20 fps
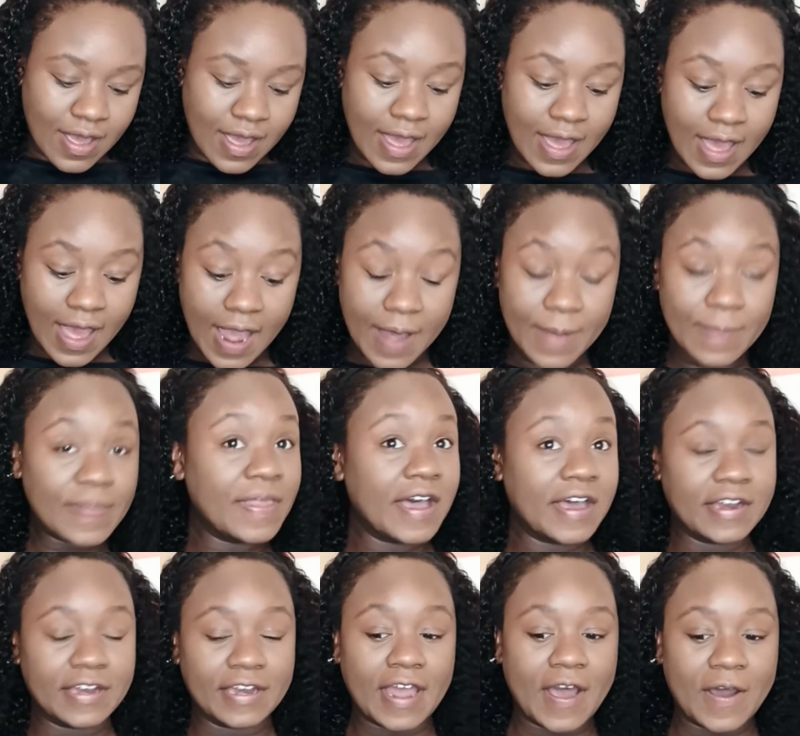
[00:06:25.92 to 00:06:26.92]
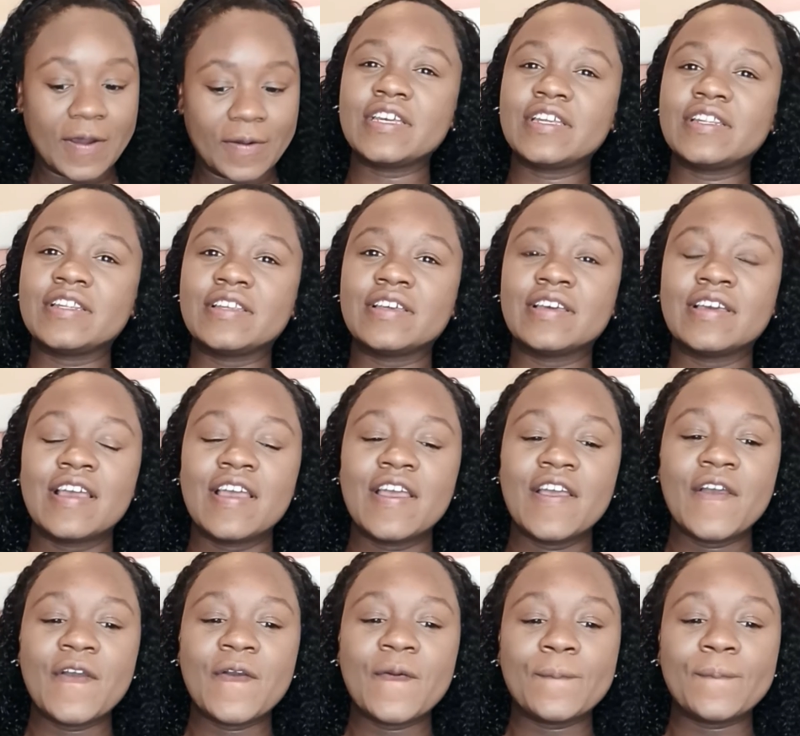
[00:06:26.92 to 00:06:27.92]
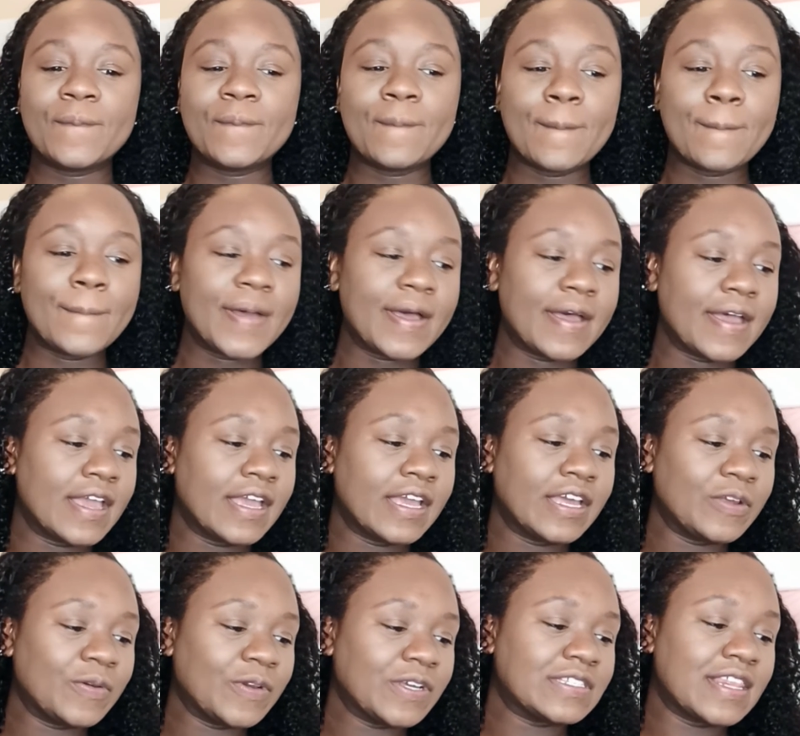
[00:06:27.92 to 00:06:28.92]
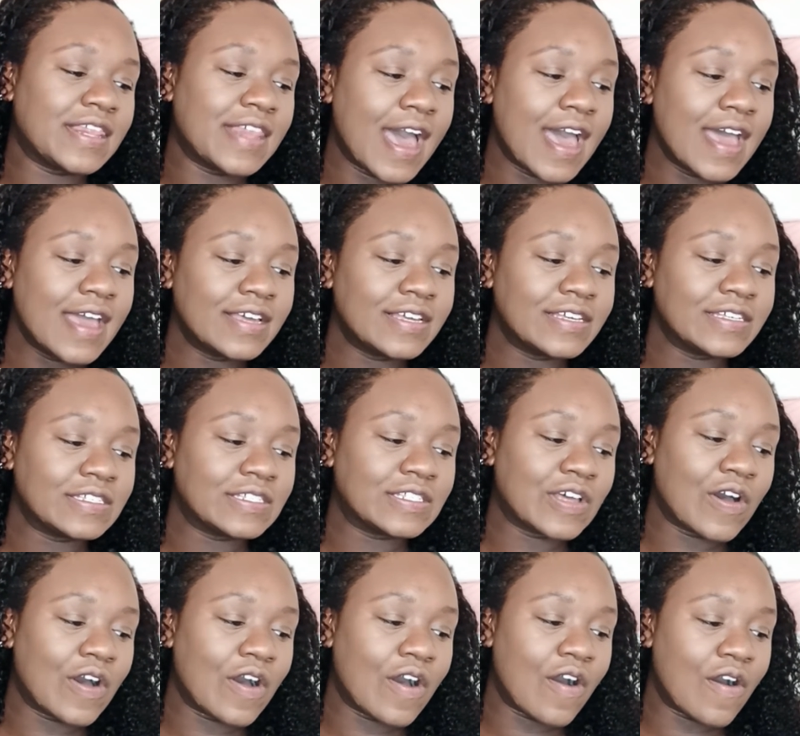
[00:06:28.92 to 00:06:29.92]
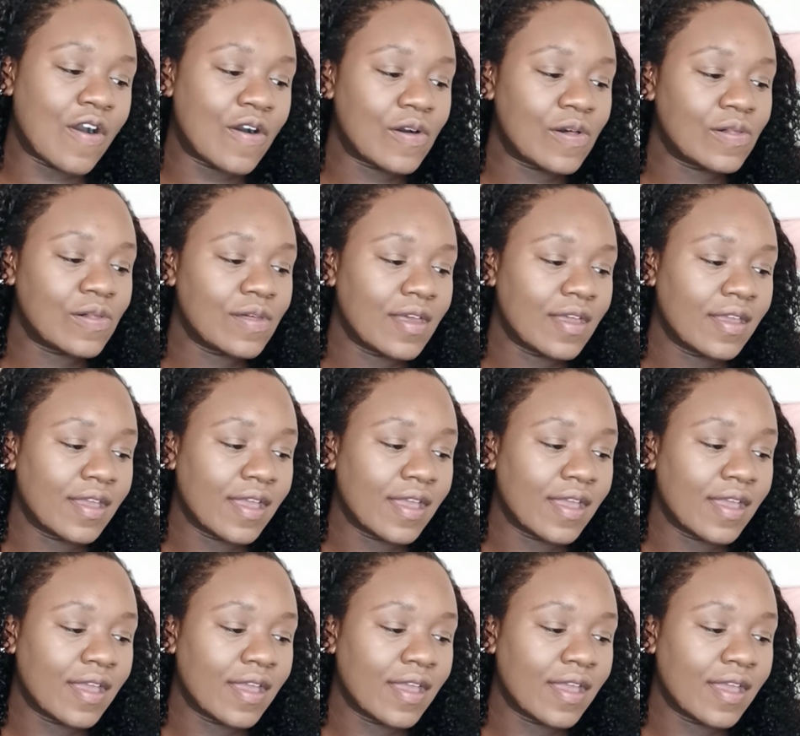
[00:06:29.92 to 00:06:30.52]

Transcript: I'm done now. But anyways, that is all